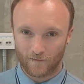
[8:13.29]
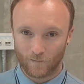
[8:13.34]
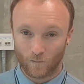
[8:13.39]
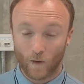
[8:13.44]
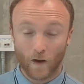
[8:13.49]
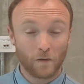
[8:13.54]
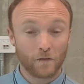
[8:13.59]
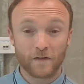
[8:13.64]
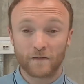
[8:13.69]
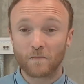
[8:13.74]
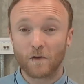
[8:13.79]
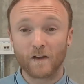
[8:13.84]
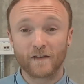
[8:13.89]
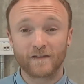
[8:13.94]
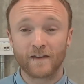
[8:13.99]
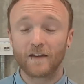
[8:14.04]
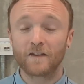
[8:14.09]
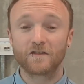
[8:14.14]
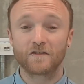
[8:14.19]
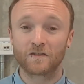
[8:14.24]
Where is my
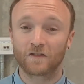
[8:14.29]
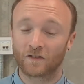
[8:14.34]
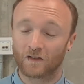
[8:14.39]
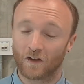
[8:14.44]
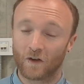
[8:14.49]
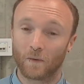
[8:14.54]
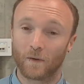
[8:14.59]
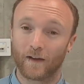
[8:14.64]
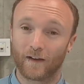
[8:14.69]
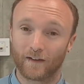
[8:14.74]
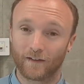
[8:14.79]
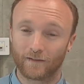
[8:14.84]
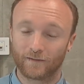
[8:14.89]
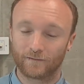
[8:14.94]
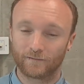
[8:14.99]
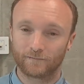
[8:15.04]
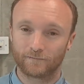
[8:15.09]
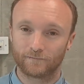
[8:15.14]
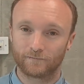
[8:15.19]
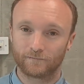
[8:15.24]
attention going?
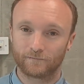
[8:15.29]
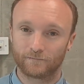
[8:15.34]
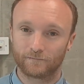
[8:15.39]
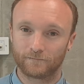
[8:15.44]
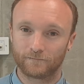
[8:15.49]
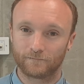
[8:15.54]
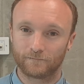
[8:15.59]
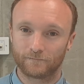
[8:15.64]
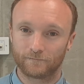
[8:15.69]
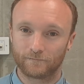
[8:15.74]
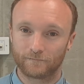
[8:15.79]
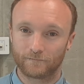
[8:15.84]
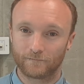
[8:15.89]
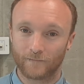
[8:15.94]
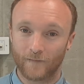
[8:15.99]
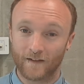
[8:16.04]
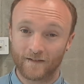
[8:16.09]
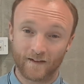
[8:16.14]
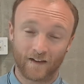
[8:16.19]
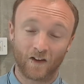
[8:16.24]

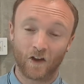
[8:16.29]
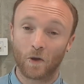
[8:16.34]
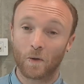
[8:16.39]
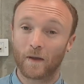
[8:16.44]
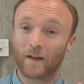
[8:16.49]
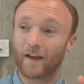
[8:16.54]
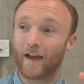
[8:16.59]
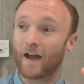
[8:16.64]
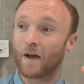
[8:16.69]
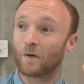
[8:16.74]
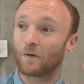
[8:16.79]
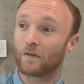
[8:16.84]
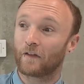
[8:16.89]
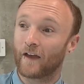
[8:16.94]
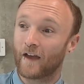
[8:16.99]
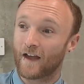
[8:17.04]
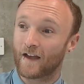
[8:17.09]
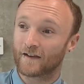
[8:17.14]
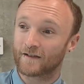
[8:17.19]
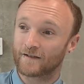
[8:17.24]
Is it going out
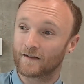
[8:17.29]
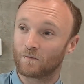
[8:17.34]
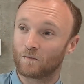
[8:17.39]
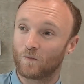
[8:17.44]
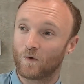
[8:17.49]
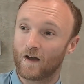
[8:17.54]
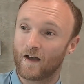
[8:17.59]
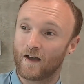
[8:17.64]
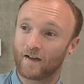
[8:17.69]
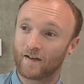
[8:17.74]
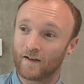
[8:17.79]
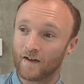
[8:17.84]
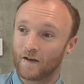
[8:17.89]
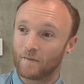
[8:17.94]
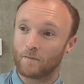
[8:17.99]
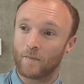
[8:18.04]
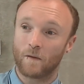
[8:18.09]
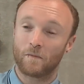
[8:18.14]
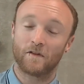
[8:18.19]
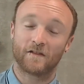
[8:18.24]
there somewhere,
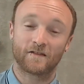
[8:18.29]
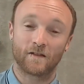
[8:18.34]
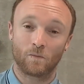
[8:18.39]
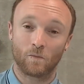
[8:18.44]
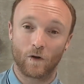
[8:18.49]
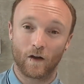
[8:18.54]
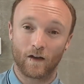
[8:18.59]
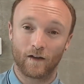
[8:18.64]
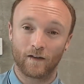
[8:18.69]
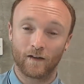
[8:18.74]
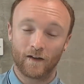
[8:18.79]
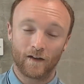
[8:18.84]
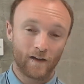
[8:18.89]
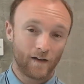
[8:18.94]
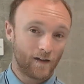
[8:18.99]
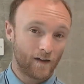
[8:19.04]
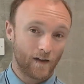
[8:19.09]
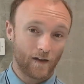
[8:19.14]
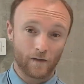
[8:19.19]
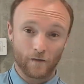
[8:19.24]
maybe somewhere
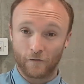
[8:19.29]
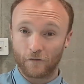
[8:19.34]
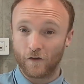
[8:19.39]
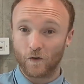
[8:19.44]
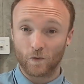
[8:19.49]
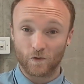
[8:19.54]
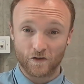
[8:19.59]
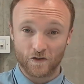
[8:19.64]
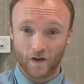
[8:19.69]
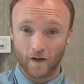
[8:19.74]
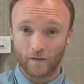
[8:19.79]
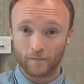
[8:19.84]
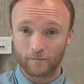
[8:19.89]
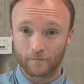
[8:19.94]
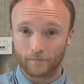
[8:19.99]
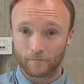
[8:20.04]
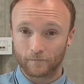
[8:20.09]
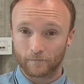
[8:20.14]
in the future